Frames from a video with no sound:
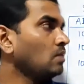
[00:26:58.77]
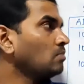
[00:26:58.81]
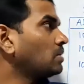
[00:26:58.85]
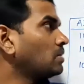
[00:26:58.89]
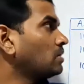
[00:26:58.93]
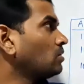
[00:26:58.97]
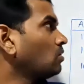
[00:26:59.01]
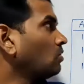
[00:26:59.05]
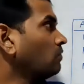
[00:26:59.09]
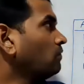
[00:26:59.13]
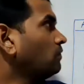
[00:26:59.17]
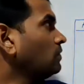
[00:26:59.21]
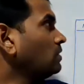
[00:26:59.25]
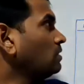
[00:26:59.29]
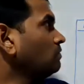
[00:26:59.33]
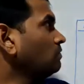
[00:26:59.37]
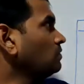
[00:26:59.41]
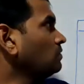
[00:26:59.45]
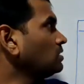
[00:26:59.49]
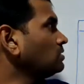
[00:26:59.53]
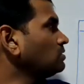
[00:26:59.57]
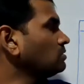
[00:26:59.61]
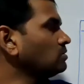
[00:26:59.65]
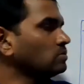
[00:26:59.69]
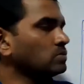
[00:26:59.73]
But often
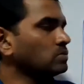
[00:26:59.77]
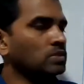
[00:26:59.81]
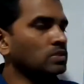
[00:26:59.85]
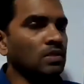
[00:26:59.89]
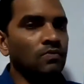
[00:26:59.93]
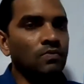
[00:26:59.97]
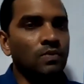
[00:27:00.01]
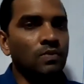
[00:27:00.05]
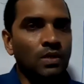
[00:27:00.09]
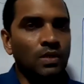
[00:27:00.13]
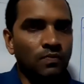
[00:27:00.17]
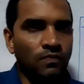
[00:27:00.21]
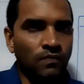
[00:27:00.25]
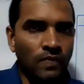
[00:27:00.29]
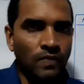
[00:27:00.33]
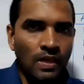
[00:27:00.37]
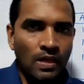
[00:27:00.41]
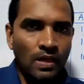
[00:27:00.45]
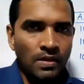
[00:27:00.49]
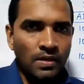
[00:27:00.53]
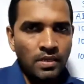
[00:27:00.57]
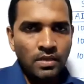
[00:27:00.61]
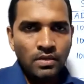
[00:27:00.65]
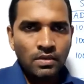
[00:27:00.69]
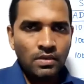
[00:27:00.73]
we use the word
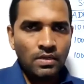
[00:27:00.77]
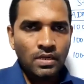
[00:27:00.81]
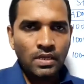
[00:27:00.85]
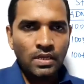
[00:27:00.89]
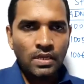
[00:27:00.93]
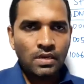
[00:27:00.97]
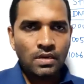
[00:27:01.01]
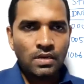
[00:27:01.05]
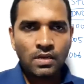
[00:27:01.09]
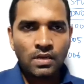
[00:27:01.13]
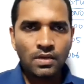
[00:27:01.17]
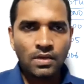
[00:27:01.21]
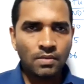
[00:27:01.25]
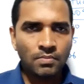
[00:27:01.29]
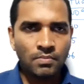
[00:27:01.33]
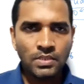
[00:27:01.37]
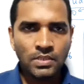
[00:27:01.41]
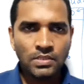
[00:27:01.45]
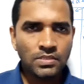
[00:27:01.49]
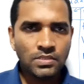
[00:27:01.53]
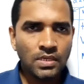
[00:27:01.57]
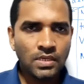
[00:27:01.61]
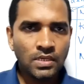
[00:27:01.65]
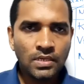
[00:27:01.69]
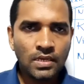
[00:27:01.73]
field in grade
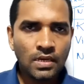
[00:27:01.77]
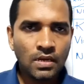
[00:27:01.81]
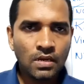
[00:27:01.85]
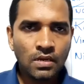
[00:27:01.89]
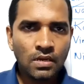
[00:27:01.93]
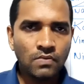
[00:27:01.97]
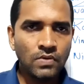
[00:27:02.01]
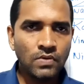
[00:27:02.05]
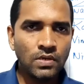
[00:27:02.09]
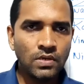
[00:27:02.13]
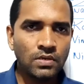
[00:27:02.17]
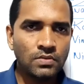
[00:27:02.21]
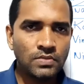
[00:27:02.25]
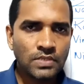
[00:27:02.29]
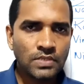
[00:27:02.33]
10 and 11